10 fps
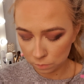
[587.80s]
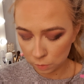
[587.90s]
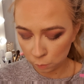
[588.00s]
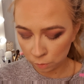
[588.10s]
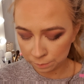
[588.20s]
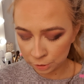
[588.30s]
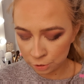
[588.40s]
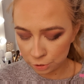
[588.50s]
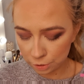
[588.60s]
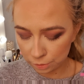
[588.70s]
what I'm going to
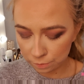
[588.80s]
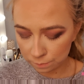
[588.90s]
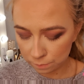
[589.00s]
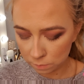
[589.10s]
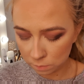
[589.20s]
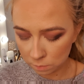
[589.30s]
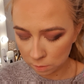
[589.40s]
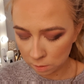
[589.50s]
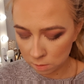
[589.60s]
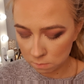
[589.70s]
do,
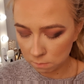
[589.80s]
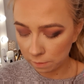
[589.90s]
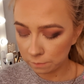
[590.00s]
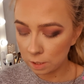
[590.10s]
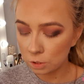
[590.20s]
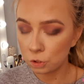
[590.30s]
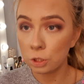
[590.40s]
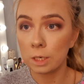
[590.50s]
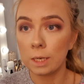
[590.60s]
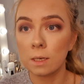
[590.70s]
my first
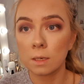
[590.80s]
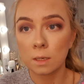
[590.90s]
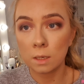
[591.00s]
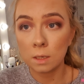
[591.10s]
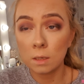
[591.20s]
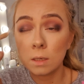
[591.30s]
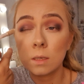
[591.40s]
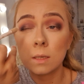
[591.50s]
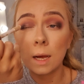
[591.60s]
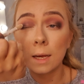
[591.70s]
trick is
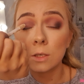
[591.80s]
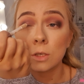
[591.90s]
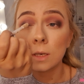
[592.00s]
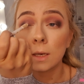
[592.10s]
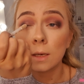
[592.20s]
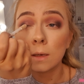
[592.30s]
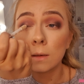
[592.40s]
to actually